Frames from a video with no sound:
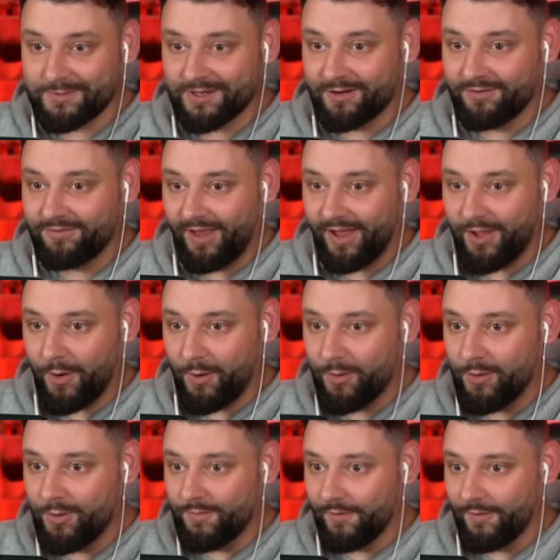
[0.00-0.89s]
We're gonna fly
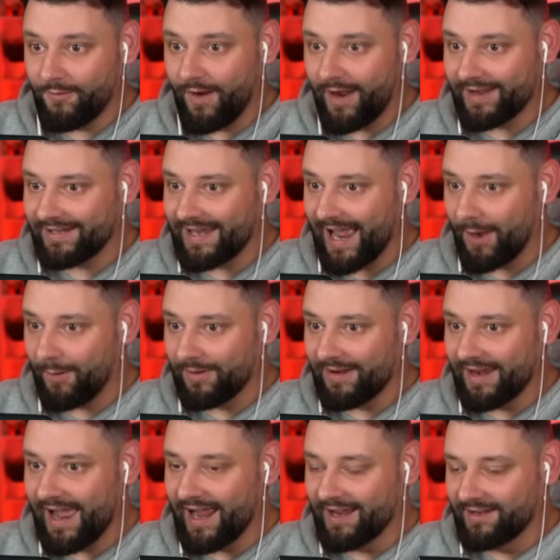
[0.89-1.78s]
over right now
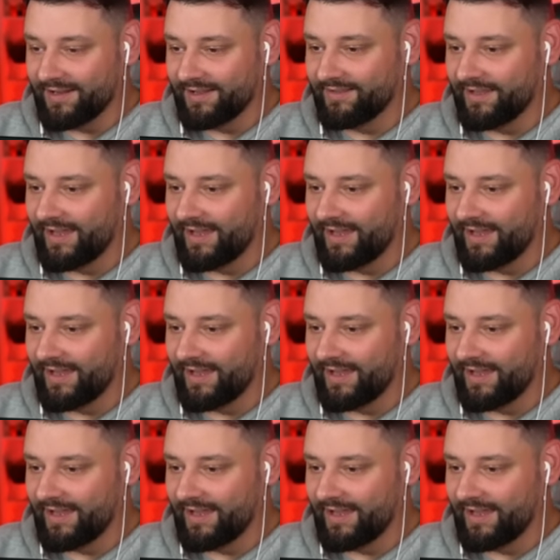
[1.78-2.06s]
and land in